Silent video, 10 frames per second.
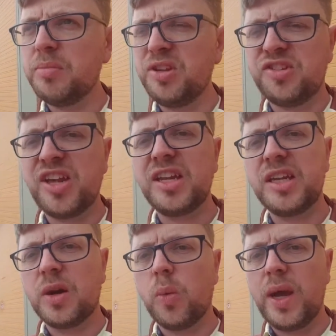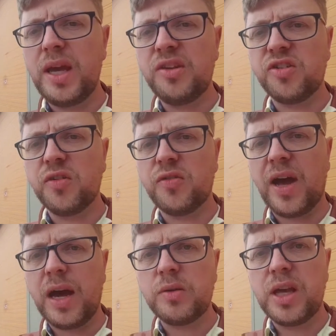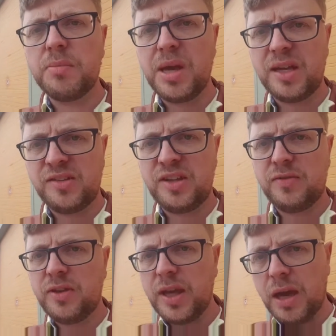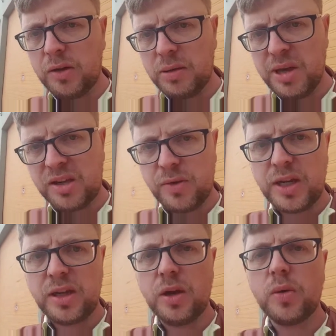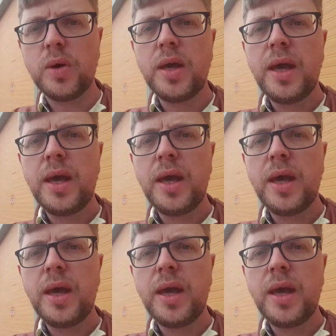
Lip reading: be set in their ways of how they make TV, how they make radio.